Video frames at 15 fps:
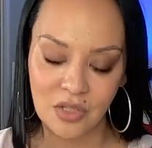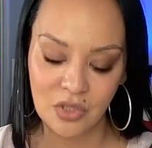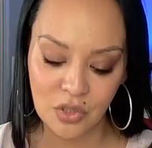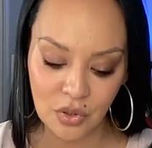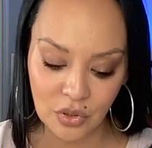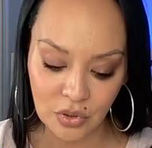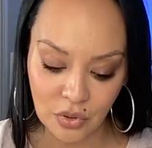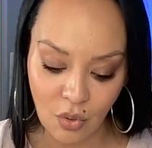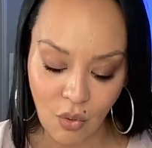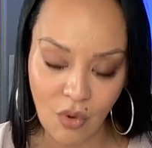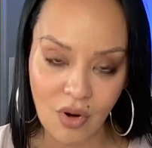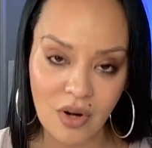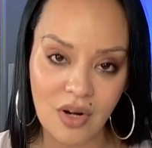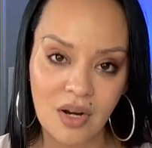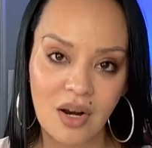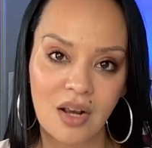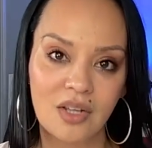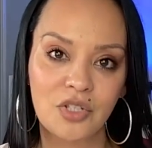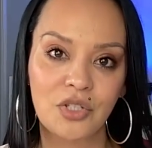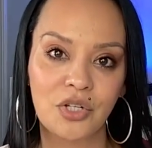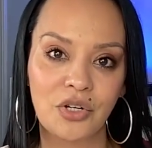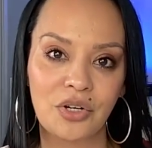to your
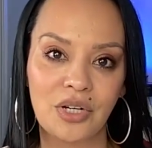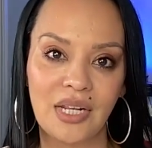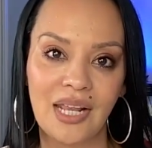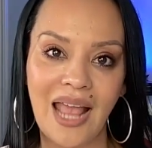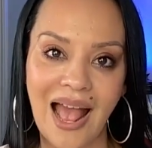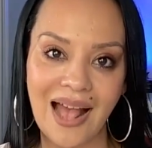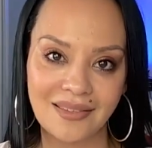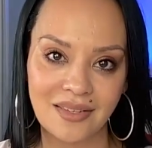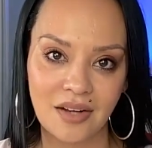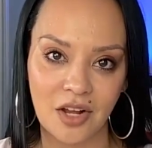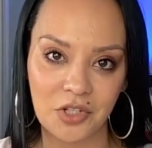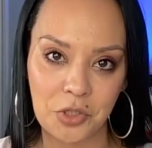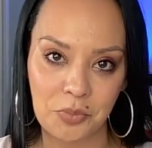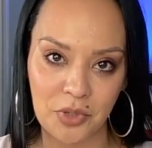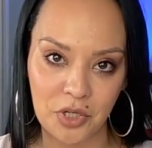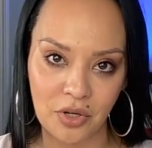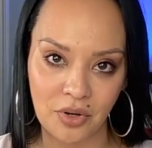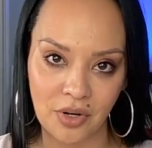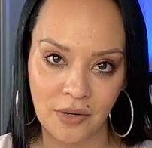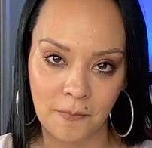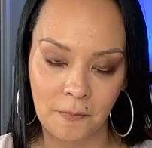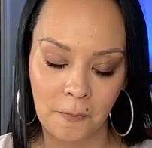journey as an
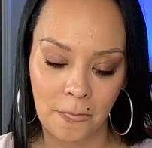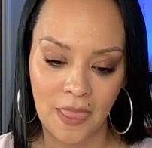entrepreneur.